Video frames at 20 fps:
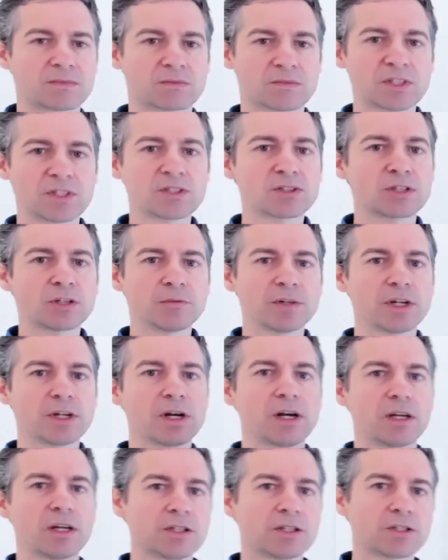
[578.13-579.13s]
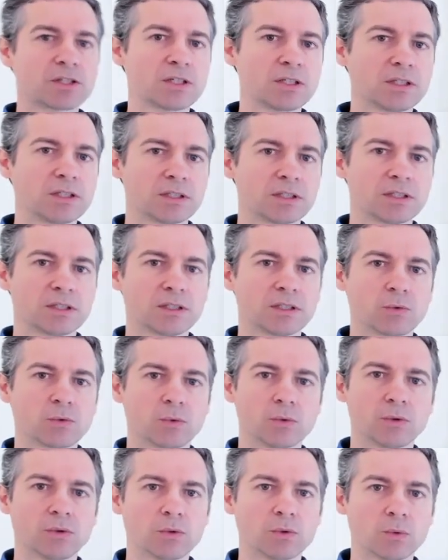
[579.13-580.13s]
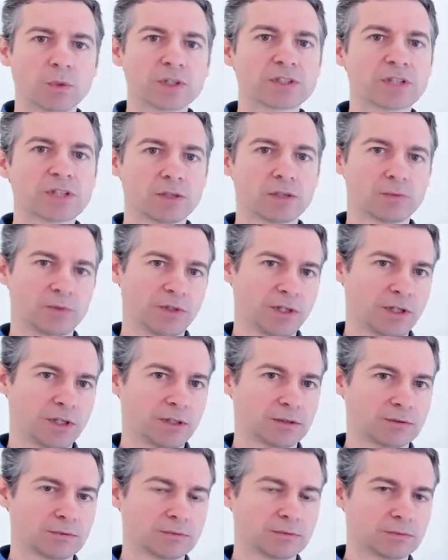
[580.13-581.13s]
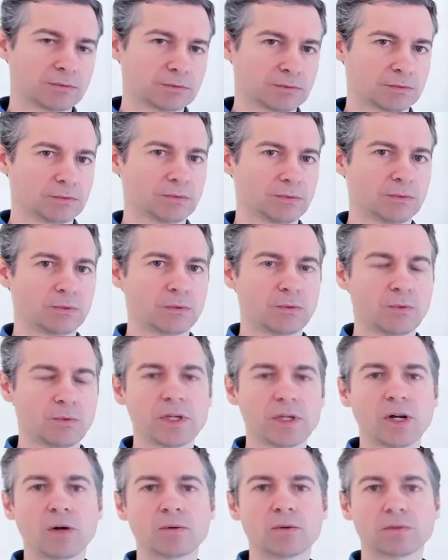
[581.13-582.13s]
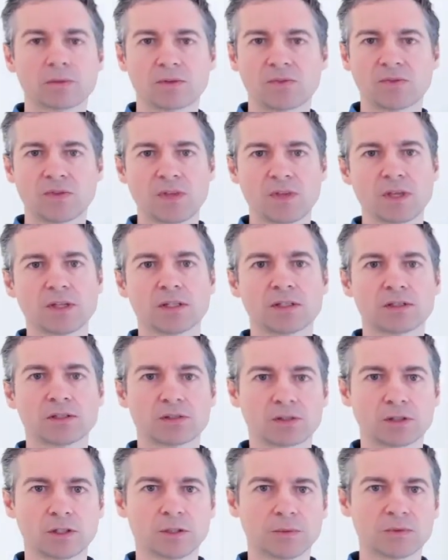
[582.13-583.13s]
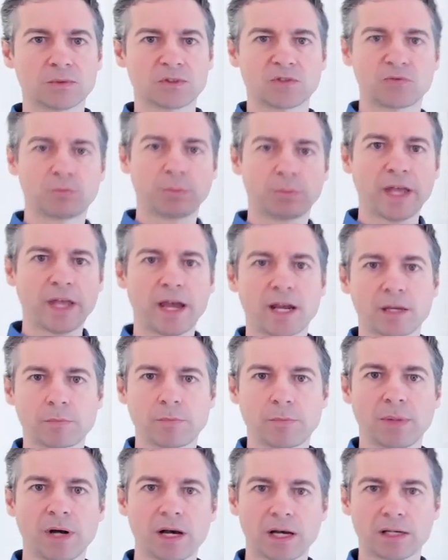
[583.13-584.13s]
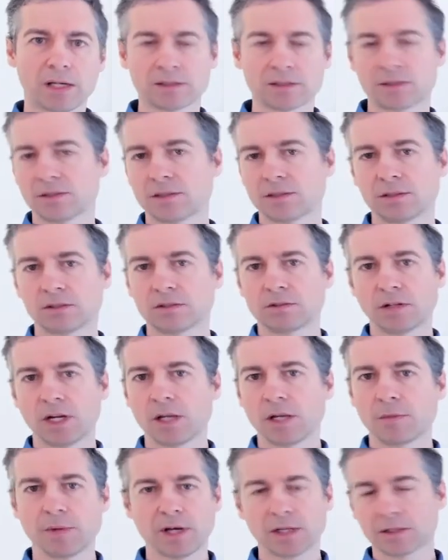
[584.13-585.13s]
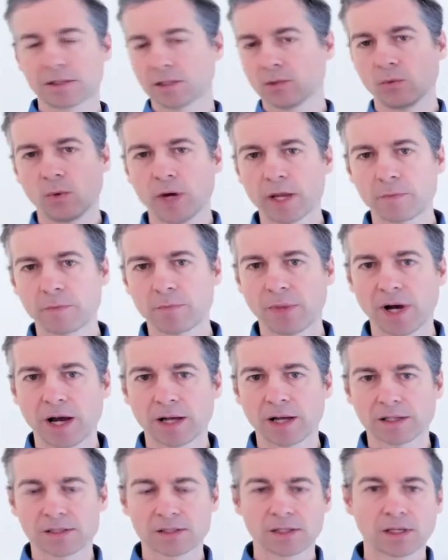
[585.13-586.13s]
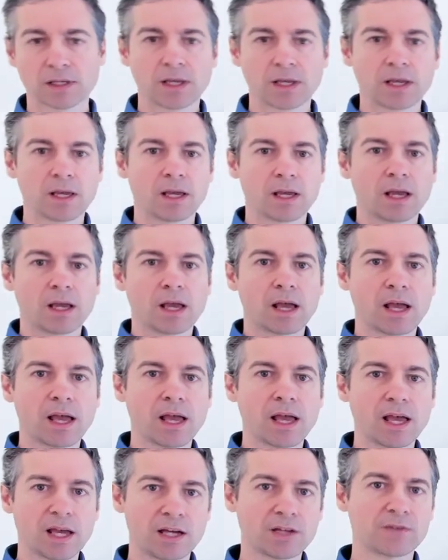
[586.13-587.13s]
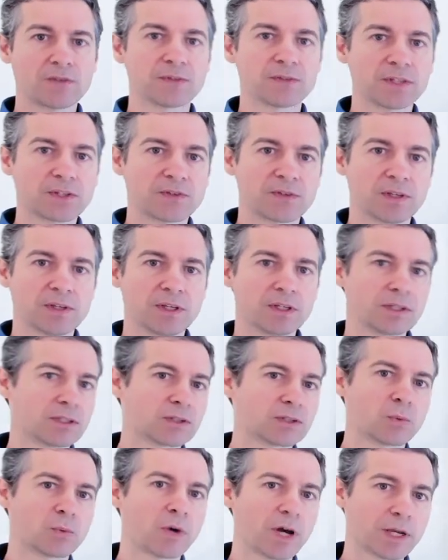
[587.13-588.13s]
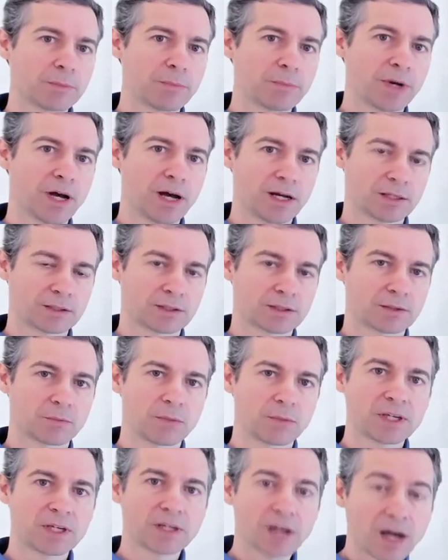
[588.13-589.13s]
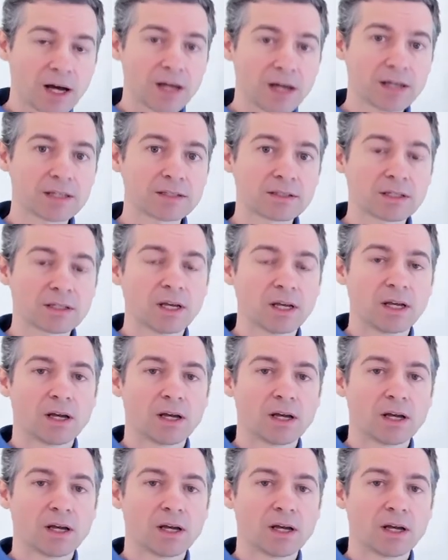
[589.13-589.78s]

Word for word: this terminology we're done with it. We don't think in terms of black box and gray box and white box. Everything is white box because